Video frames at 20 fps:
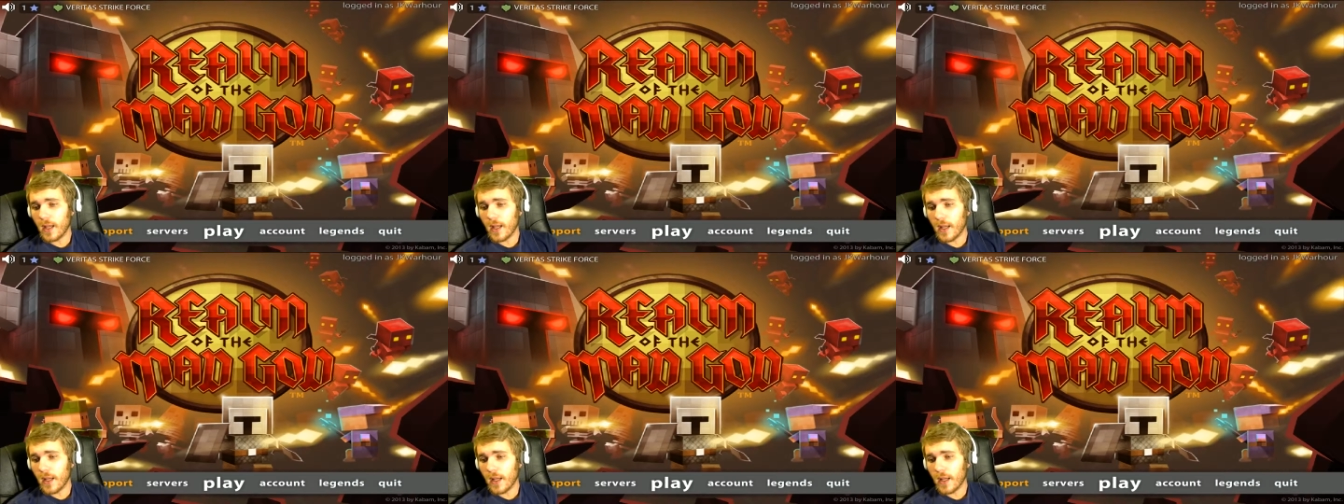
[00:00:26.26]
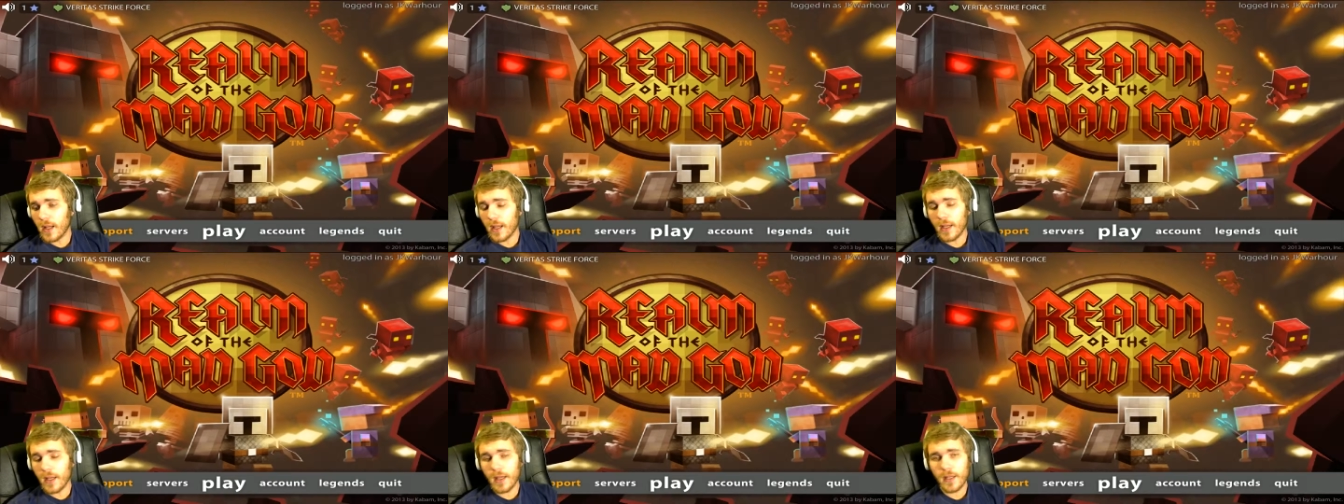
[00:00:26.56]

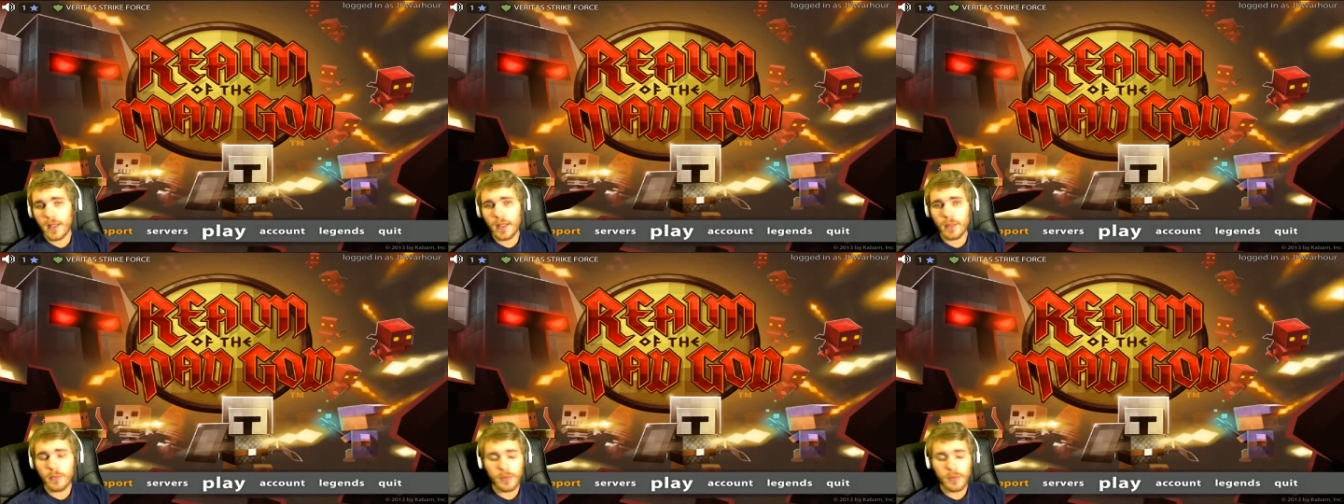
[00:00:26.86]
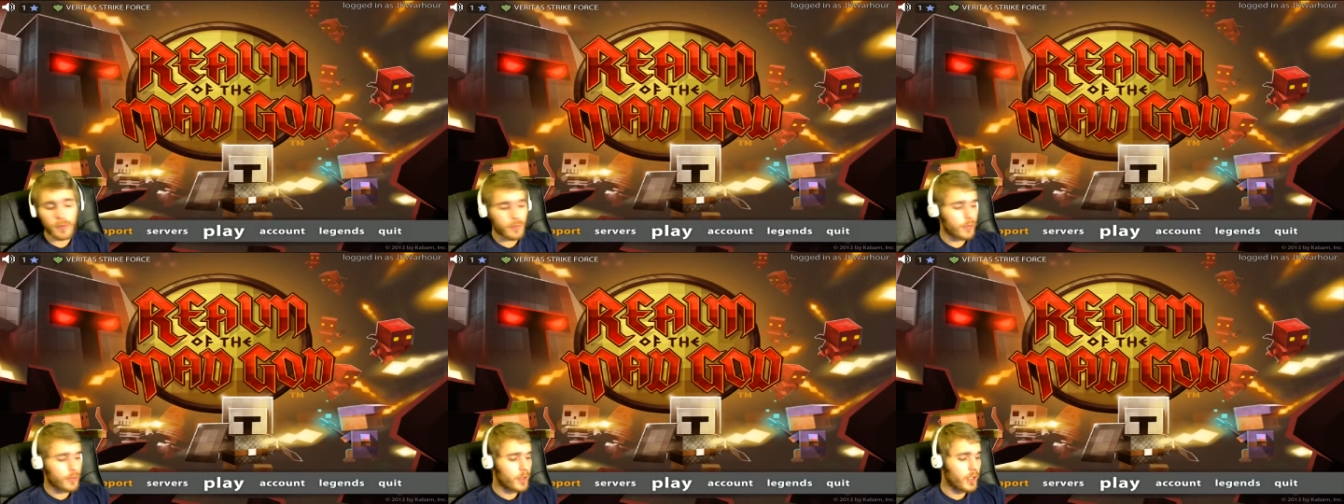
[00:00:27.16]
Uh, and
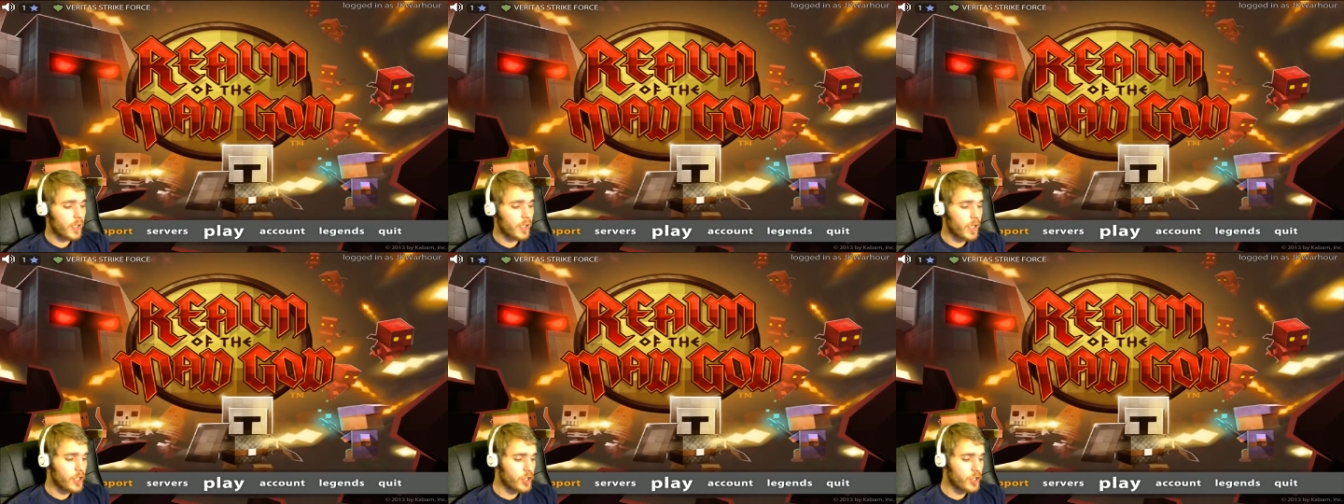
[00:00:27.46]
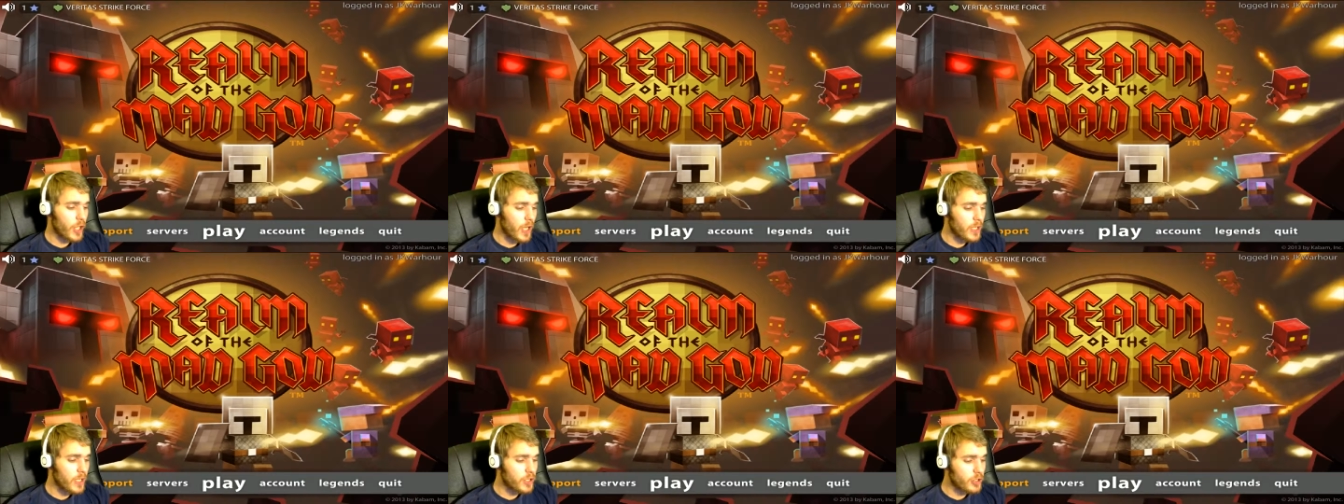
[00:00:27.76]
number three, I
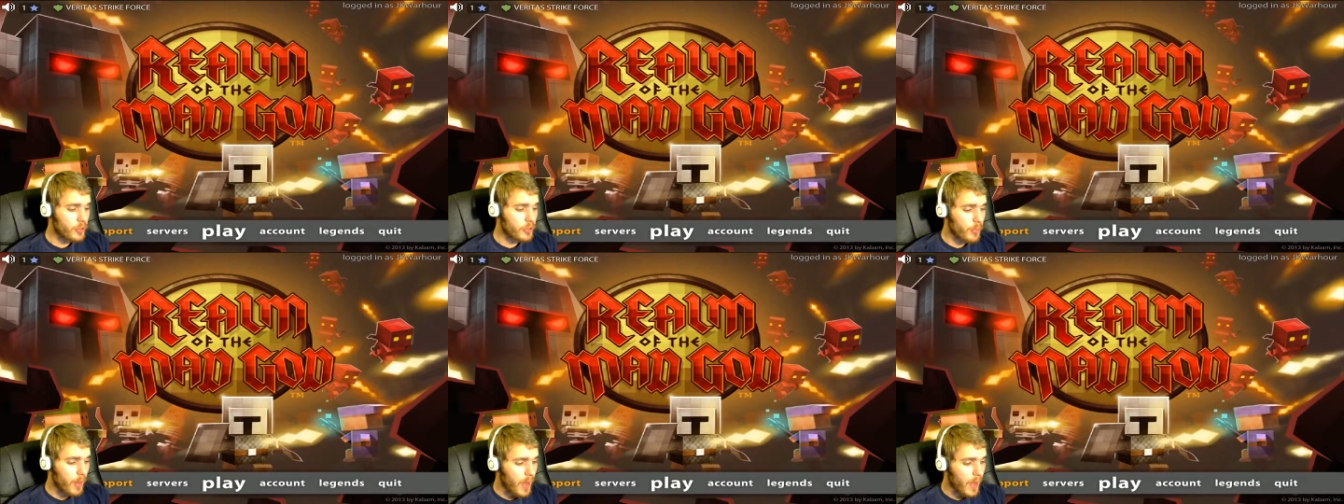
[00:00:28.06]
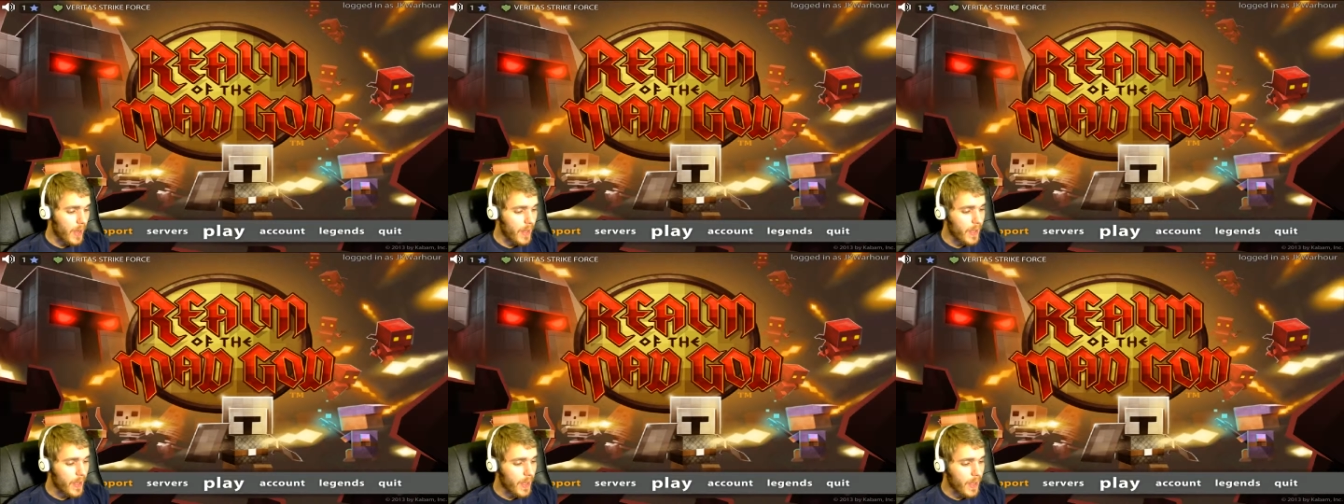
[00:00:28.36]
changed
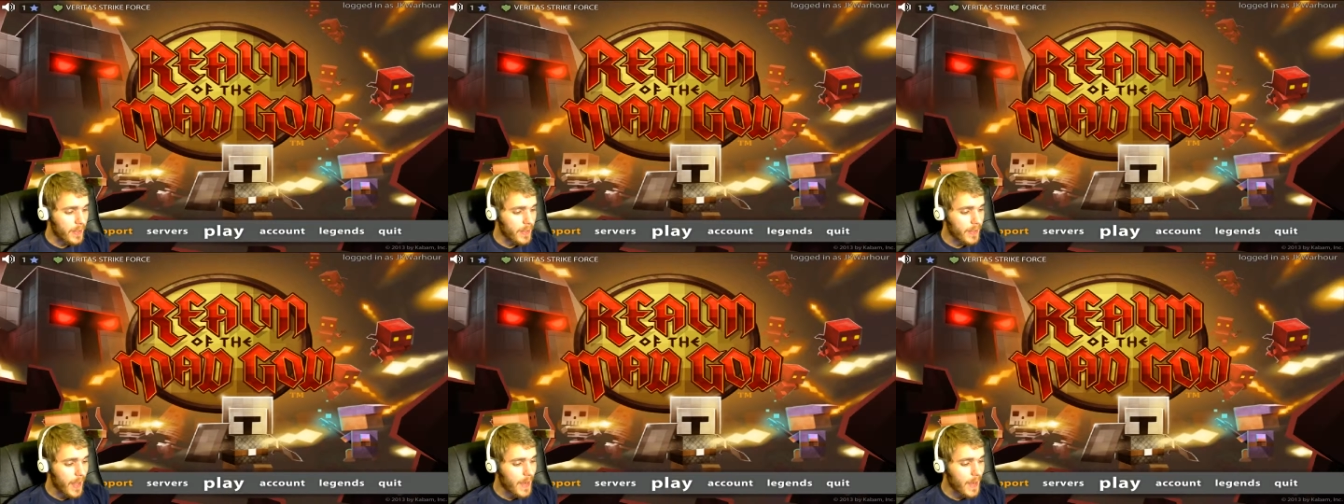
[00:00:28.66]
my uh,